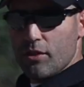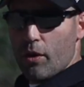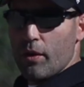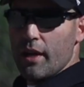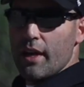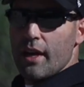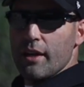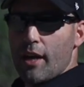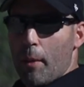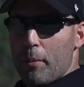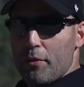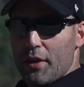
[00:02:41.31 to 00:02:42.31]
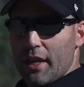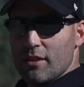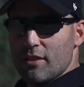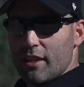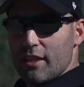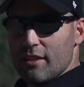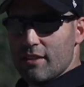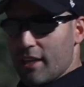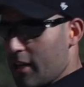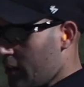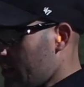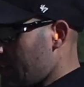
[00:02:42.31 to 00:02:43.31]
So a couple things to
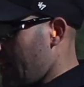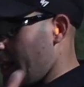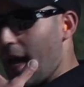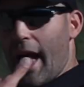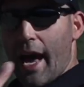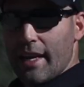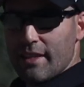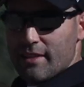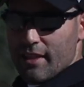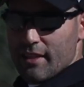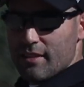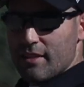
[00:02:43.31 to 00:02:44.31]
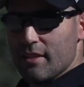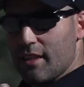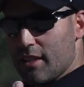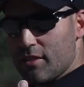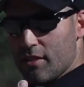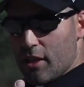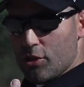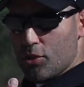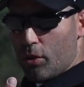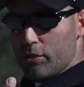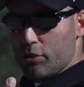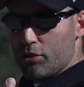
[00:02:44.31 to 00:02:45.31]
consider is that how does this, this uh,
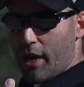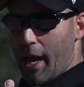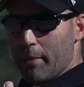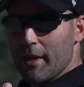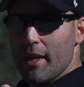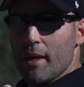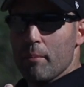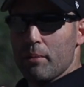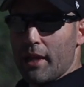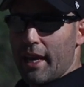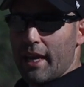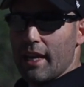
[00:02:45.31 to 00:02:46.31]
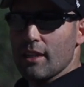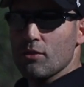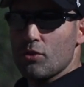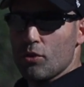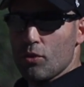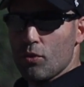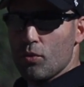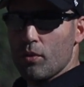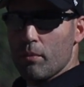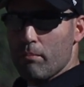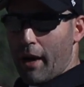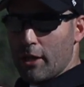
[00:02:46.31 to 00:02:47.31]
shoulder strap play into
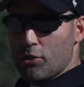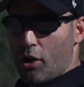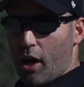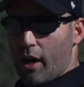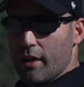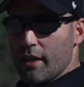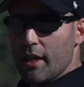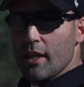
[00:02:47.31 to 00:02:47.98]
my draw?